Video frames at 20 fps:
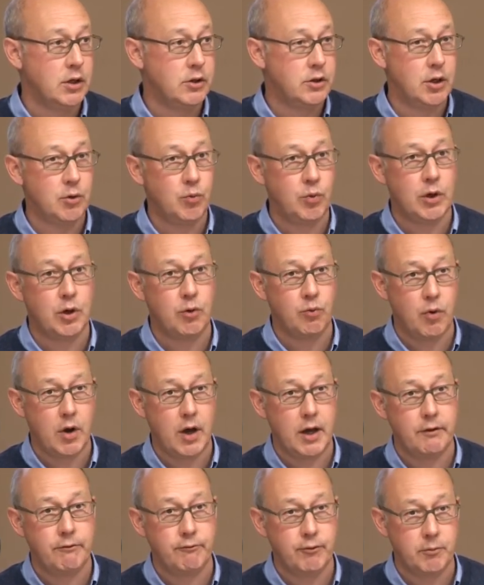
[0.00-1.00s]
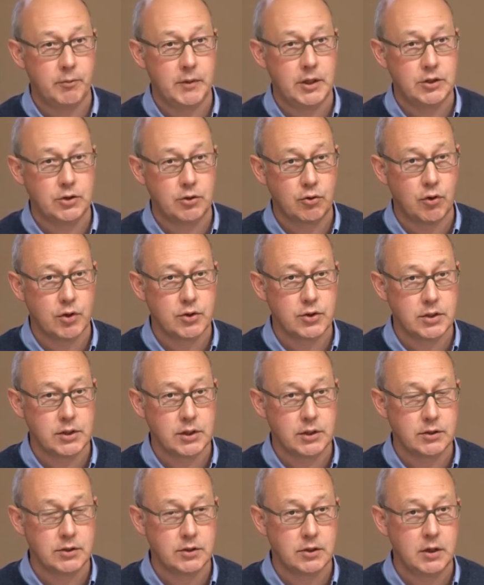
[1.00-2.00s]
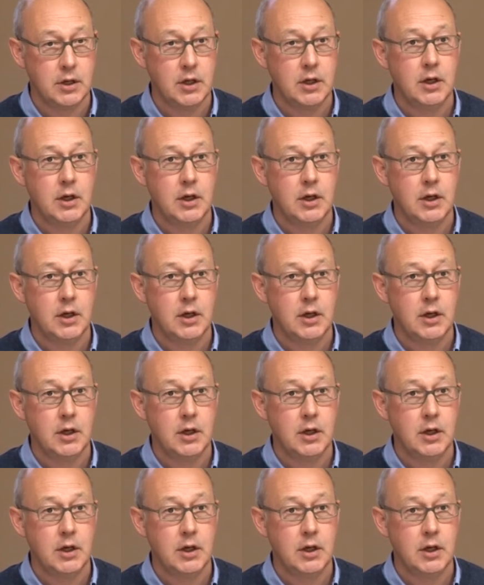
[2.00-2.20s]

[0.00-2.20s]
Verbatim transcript: that will arrive from these mm-hmm. crossings.